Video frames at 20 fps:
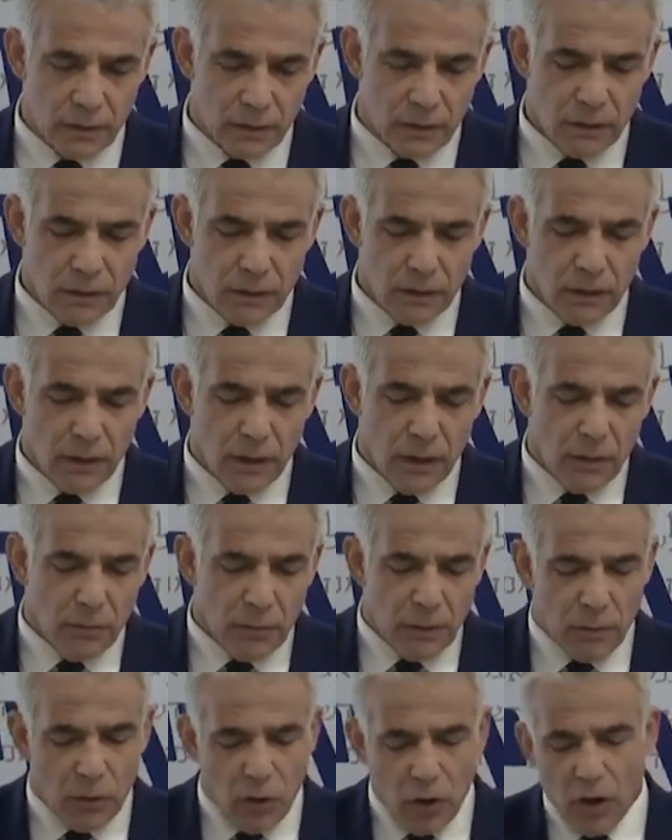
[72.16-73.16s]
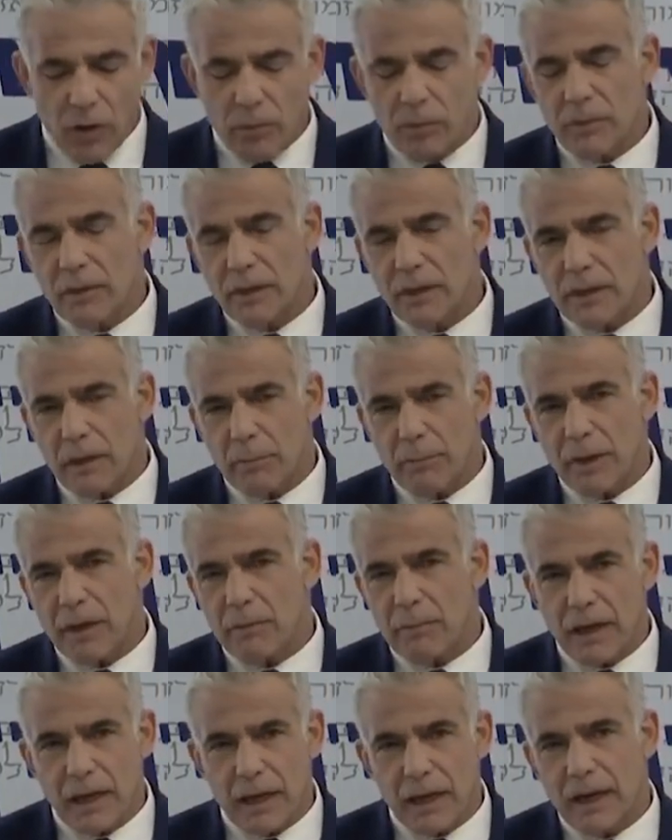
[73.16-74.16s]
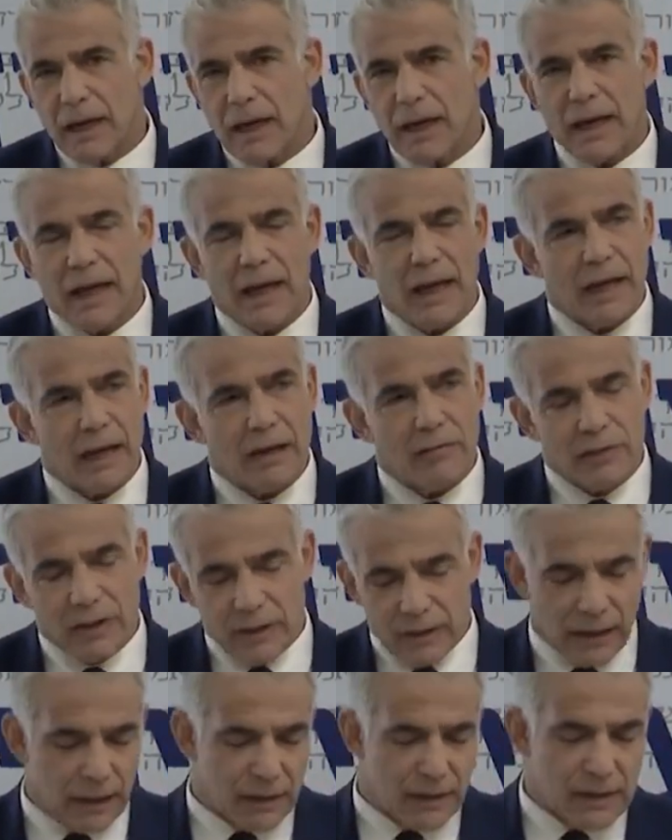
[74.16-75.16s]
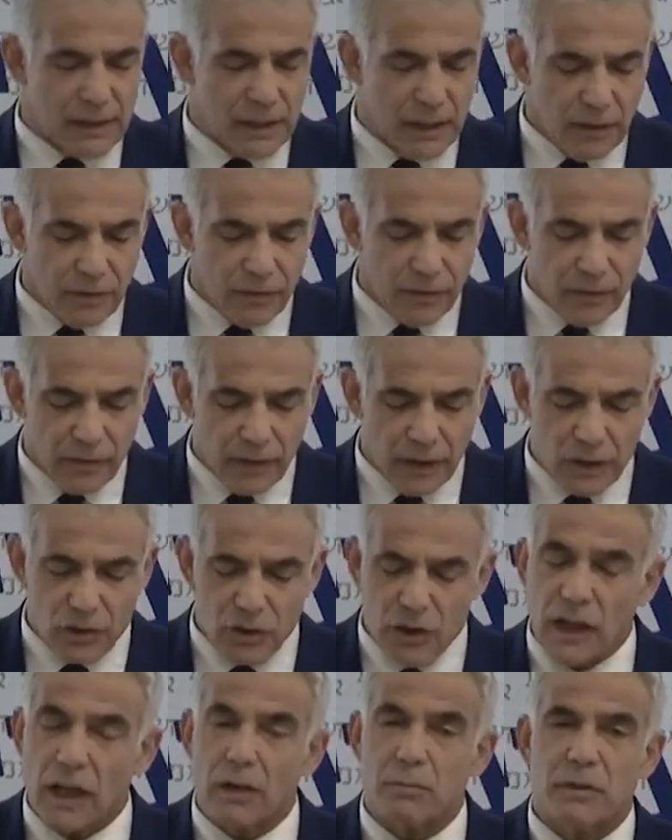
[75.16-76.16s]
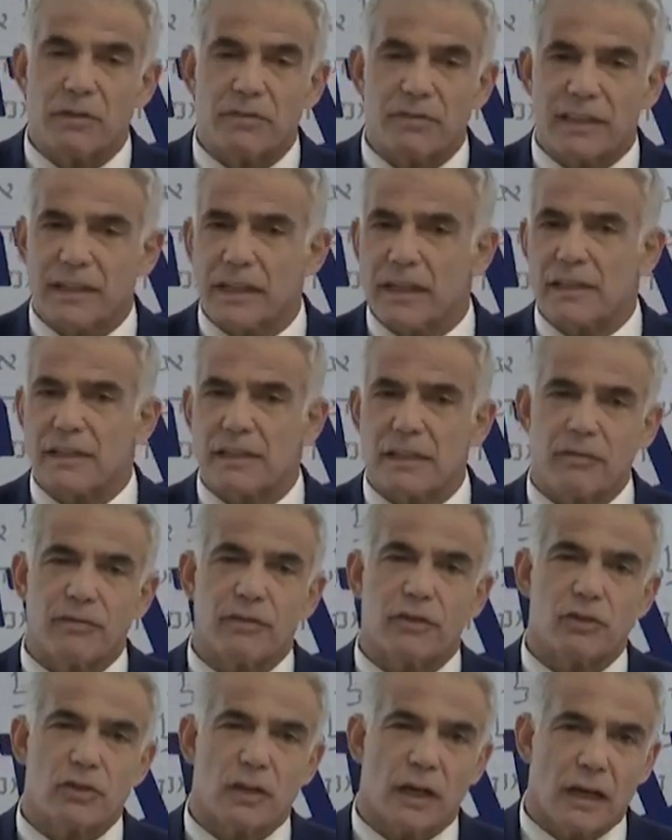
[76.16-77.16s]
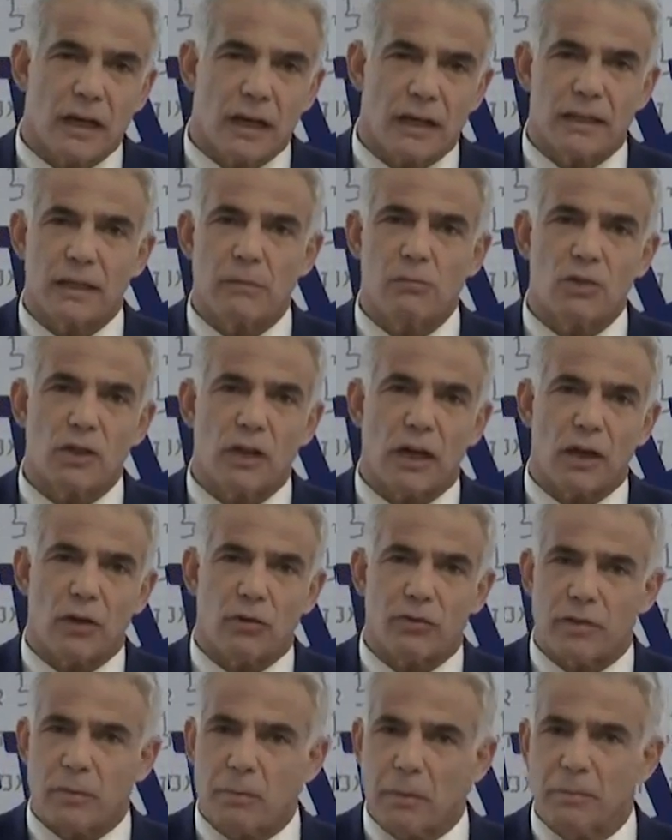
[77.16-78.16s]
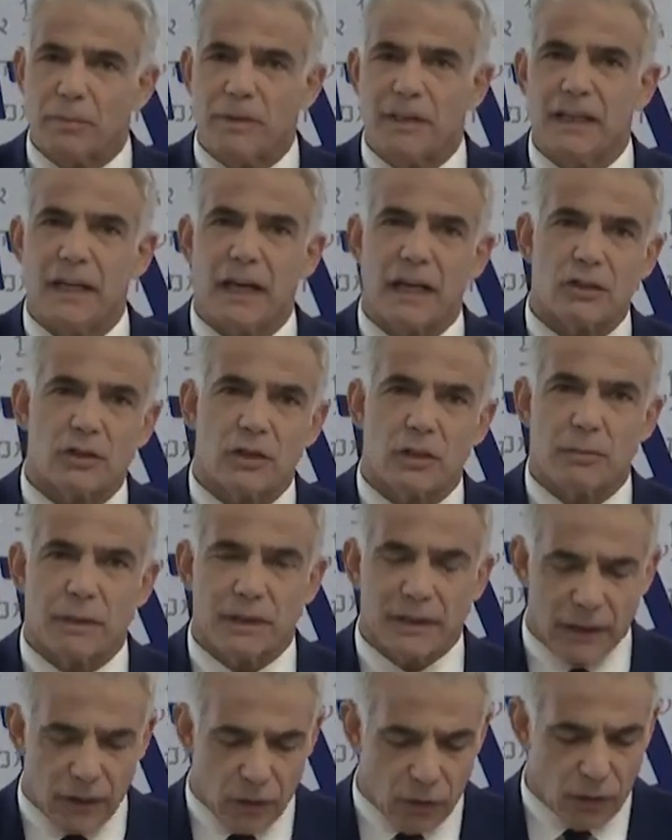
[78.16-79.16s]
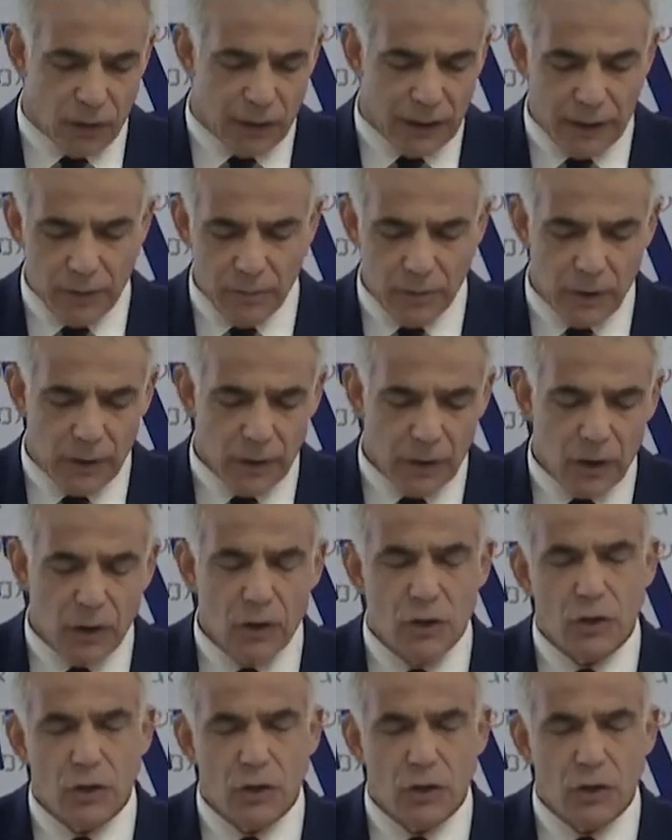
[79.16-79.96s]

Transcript: But Lapid, remaining both optimistic and determined about his trip, had this to say quote, now is the time for political economic